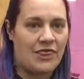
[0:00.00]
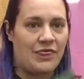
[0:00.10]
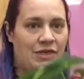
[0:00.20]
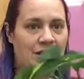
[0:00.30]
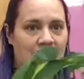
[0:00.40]

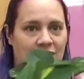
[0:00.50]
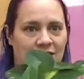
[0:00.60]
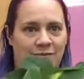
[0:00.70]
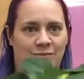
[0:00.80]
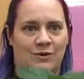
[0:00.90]
this
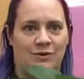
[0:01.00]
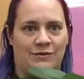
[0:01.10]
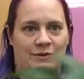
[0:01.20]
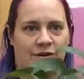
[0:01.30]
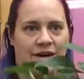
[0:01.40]

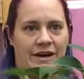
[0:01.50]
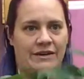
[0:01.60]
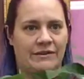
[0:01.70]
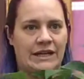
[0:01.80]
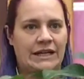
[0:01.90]
beautiful guy
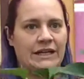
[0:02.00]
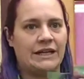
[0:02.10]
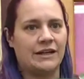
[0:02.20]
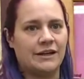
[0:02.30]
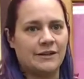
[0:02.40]
right
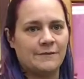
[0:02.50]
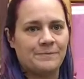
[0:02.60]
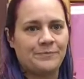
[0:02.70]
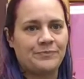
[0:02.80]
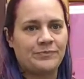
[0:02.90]
here,
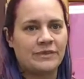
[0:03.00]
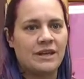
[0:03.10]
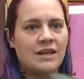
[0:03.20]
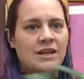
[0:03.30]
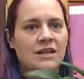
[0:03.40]

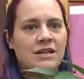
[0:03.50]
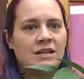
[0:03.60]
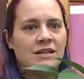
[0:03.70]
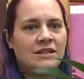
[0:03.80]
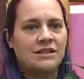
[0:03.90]

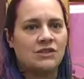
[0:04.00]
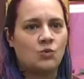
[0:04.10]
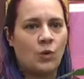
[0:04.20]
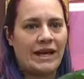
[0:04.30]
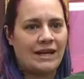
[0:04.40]
this is
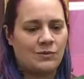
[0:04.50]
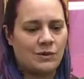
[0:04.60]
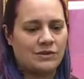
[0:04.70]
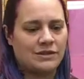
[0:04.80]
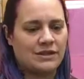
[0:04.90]
Wade
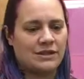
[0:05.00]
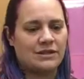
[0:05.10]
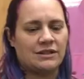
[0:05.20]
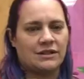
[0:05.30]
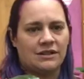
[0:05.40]
Wilson,
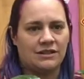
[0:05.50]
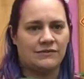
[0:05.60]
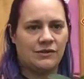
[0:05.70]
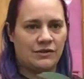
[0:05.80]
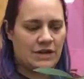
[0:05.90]
and if
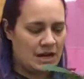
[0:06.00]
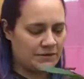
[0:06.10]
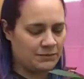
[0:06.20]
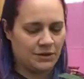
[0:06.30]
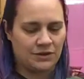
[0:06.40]
you're a
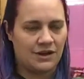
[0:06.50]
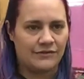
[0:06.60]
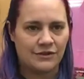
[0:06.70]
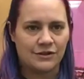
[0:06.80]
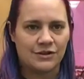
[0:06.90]
comic book
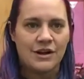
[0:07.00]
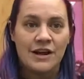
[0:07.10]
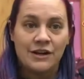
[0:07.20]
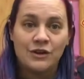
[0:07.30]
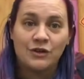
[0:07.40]
lover,
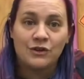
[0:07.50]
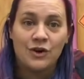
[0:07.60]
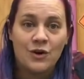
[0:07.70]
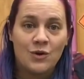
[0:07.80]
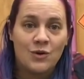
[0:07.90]
you'll
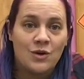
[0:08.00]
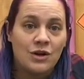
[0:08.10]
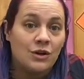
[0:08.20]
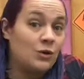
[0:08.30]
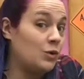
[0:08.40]
know
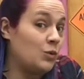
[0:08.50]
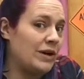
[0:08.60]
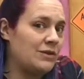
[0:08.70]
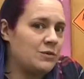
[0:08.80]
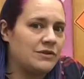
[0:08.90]
who
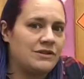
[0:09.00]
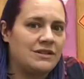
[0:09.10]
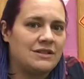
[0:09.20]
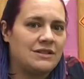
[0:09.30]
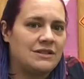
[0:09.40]
Wade Wilson
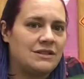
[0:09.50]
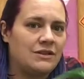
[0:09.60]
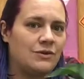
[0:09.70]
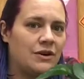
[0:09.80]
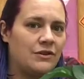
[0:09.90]
is,
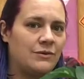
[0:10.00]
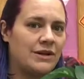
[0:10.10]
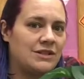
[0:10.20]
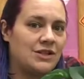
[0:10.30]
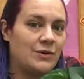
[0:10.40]

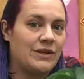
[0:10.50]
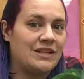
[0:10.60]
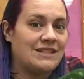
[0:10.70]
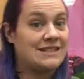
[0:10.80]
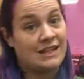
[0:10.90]
otherwise known as
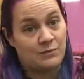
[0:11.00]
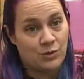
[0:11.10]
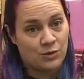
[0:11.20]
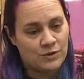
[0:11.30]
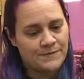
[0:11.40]

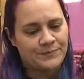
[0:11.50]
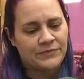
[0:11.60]
Deadpool.